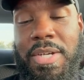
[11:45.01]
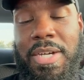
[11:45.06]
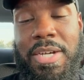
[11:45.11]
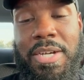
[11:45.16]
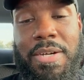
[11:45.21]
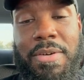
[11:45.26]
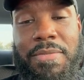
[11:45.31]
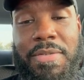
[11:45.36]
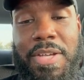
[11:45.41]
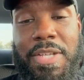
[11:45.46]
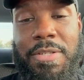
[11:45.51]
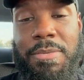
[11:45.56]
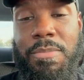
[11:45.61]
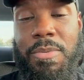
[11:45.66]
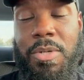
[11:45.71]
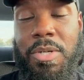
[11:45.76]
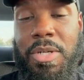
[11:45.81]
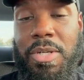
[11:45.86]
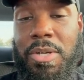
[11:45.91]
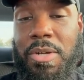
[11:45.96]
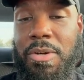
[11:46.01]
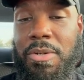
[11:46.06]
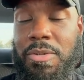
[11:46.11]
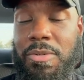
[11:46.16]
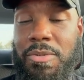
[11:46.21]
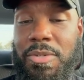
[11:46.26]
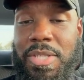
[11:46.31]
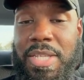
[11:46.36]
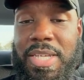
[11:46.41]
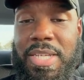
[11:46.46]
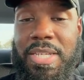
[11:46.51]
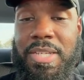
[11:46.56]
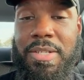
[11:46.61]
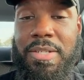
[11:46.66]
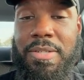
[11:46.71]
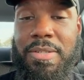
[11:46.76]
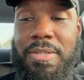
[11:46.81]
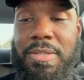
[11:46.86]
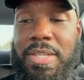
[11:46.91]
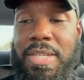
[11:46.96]
uh, Facebook, and all those
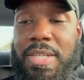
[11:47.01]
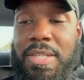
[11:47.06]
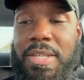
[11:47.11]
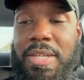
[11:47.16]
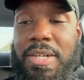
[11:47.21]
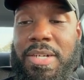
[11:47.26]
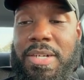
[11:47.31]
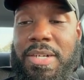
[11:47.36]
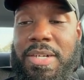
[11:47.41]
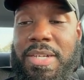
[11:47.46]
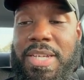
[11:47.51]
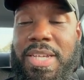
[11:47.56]
things, and uh,